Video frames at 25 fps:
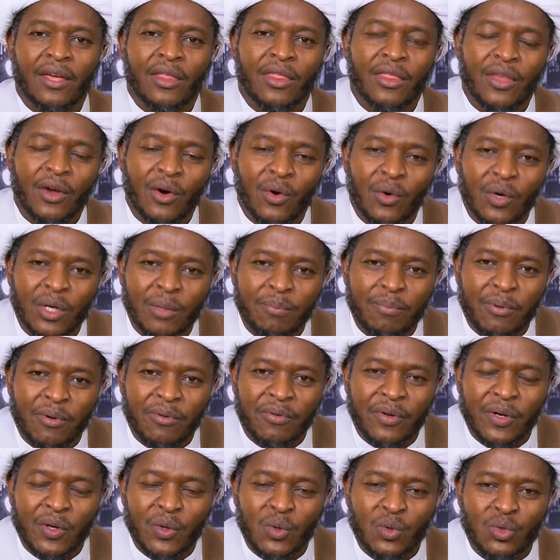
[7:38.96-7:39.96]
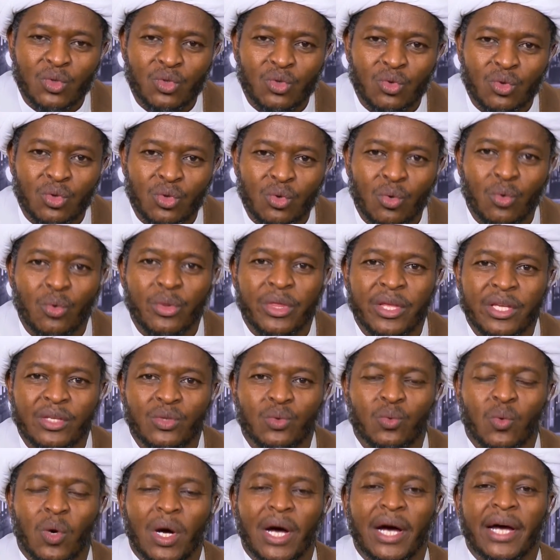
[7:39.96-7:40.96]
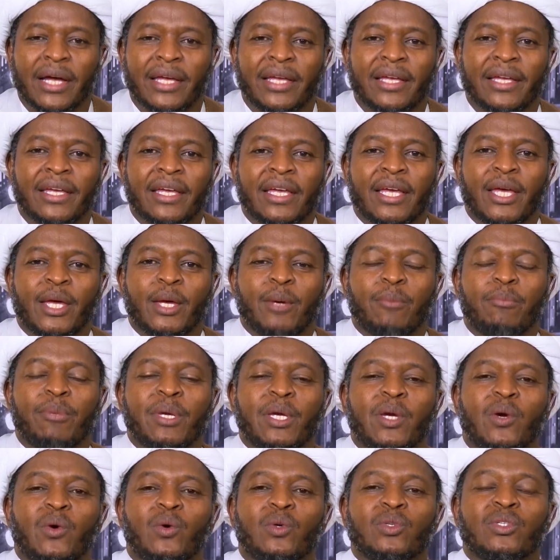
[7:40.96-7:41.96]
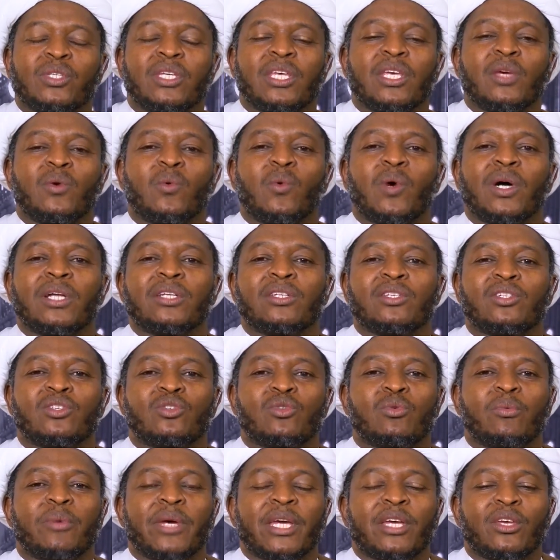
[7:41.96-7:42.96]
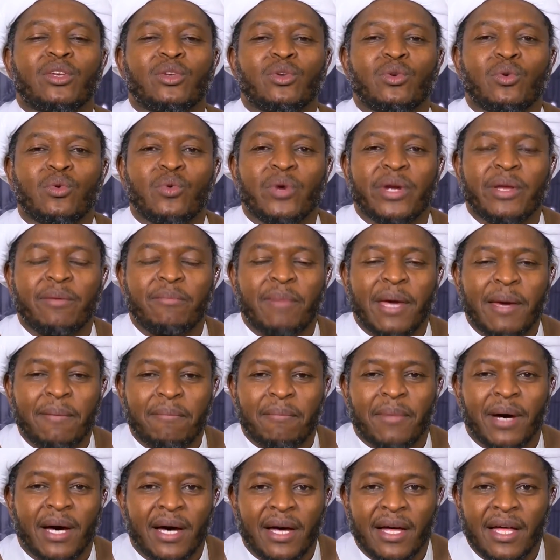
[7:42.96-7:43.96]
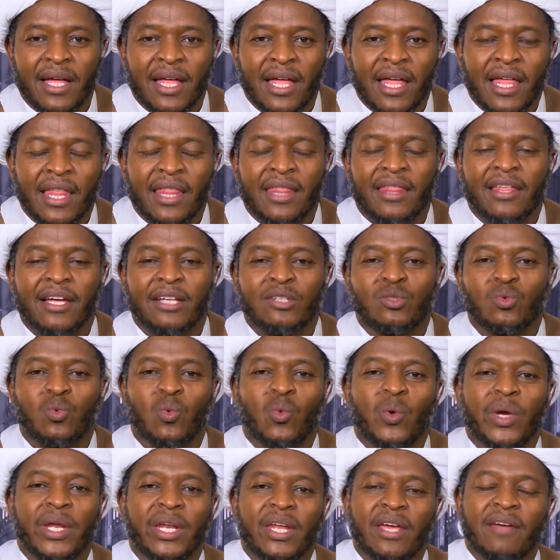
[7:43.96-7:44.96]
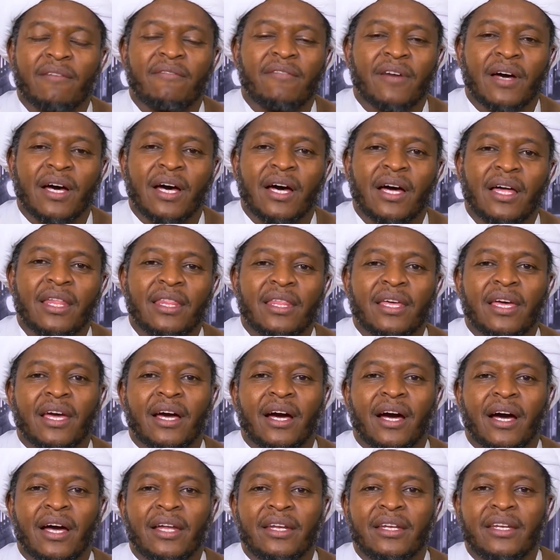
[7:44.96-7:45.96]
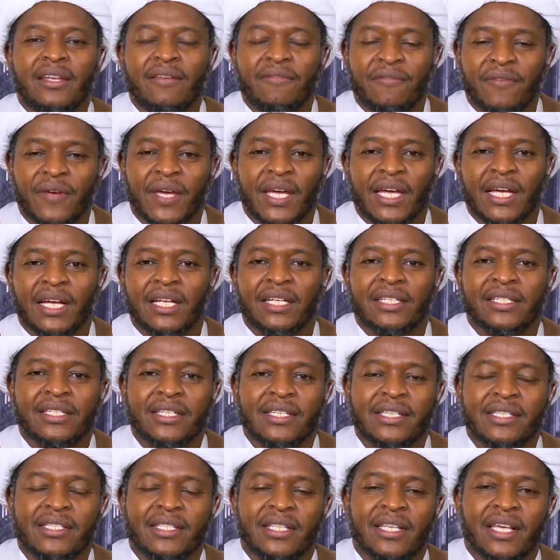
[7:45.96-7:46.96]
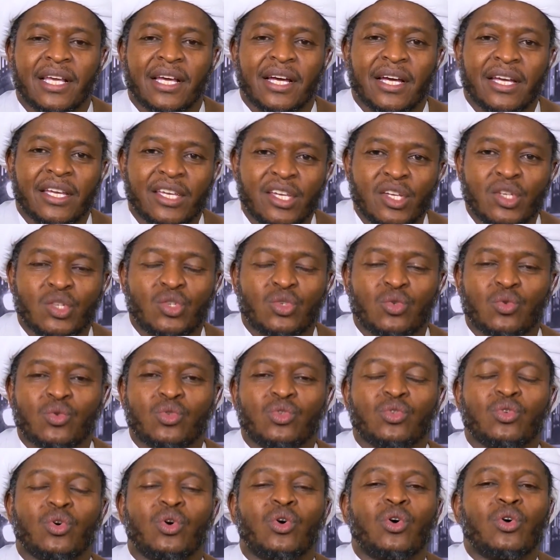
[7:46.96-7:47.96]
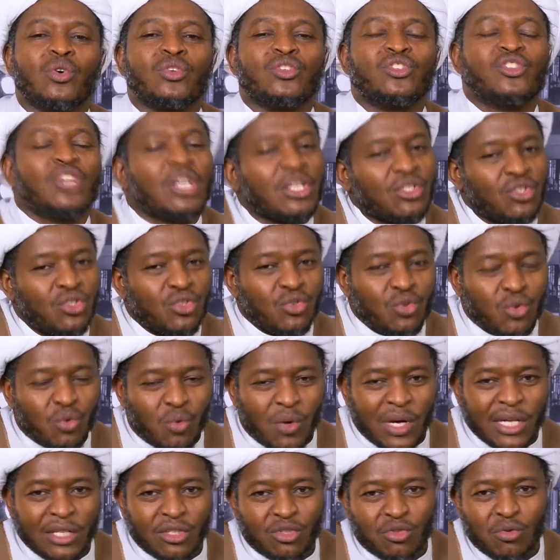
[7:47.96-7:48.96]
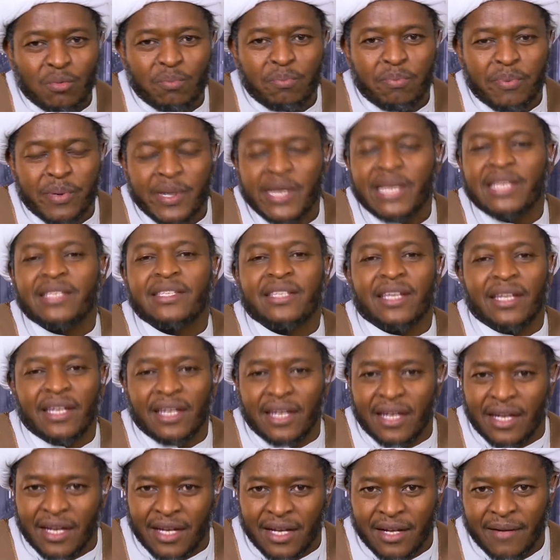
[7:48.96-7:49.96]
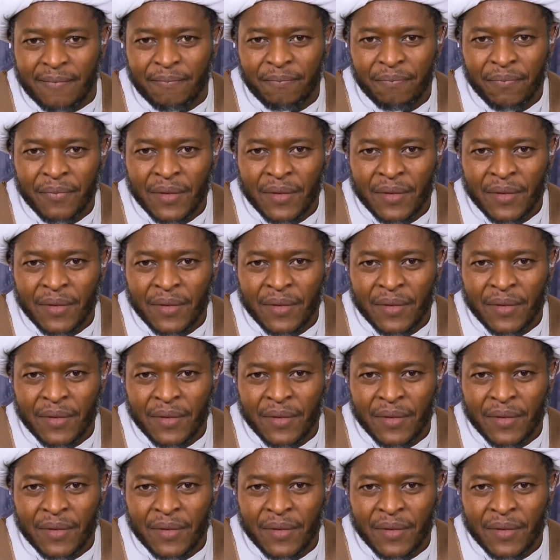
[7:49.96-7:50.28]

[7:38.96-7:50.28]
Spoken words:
The Holy Prophet used to do this. Why? Because he wants to make you remember that whenever there are difficulties, there are issues, or just you want to praise Allah,